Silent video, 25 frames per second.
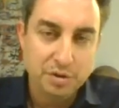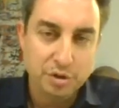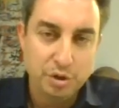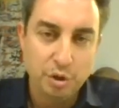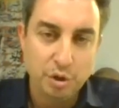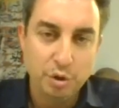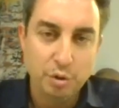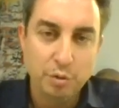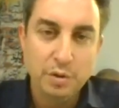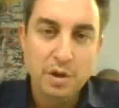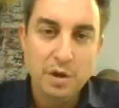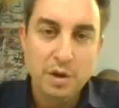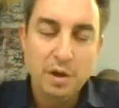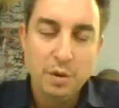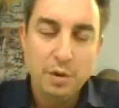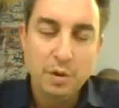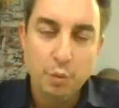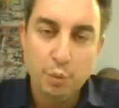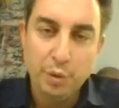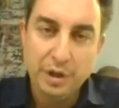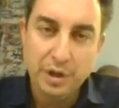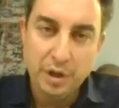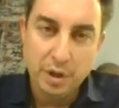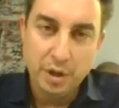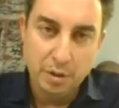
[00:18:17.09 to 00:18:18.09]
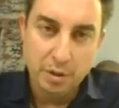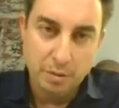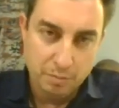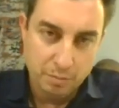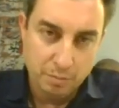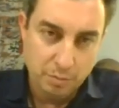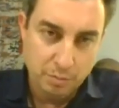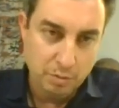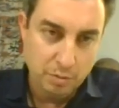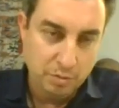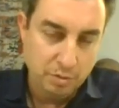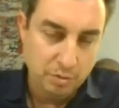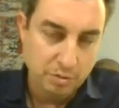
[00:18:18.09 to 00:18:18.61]
So we
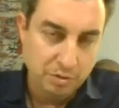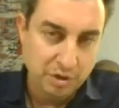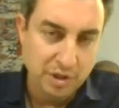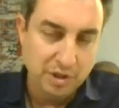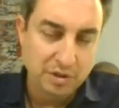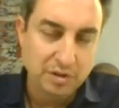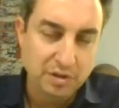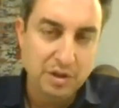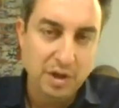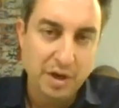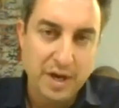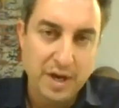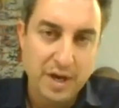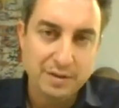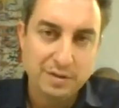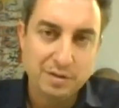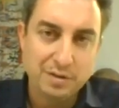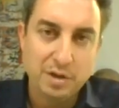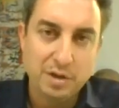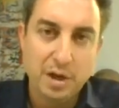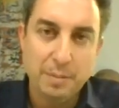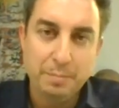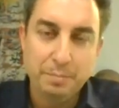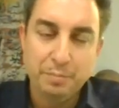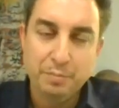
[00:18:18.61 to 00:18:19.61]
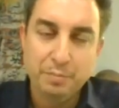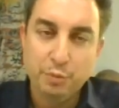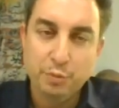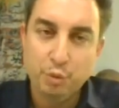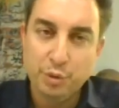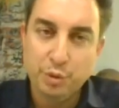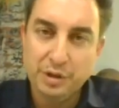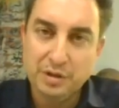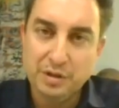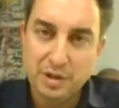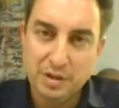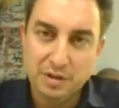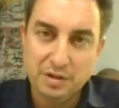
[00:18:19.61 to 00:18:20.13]
did the write-up,
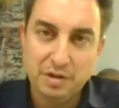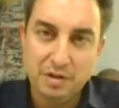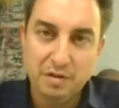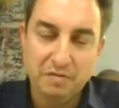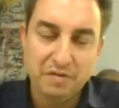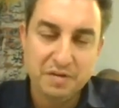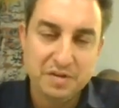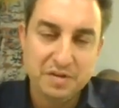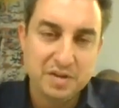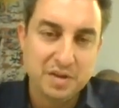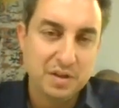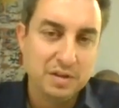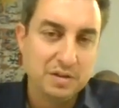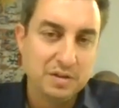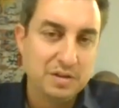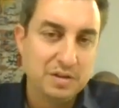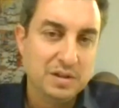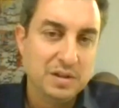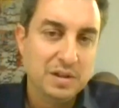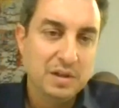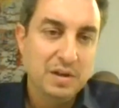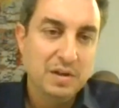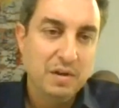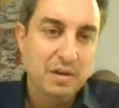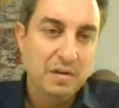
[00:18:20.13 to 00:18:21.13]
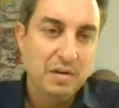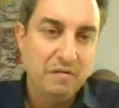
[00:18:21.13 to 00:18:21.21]
we did the visits,